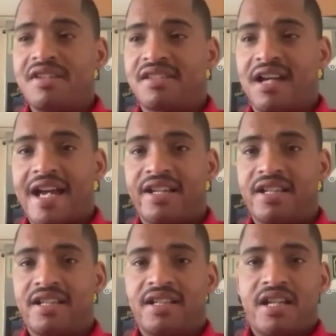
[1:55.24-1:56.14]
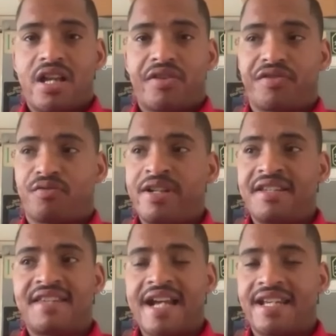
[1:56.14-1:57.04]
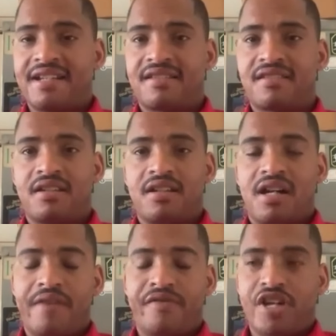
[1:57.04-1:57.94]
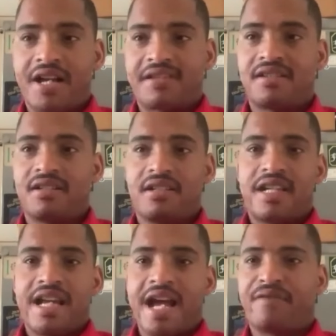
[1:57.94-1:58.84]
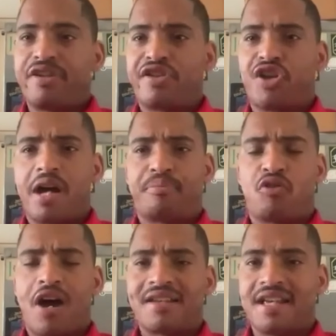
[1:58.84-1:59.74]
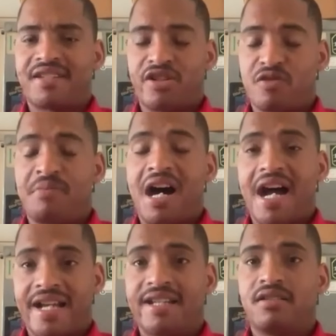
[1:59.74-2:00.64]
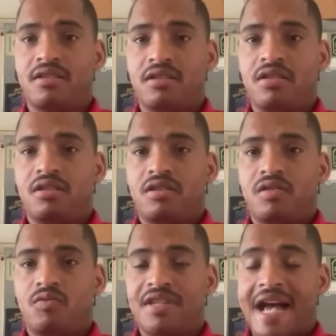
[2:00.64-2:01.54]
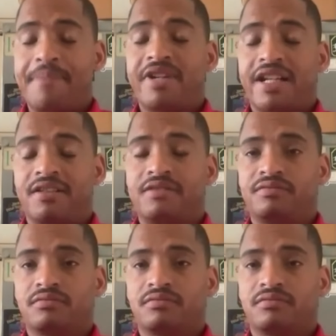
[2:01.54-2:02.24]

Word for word: was like three seconds of just every thought process in your mind was happening.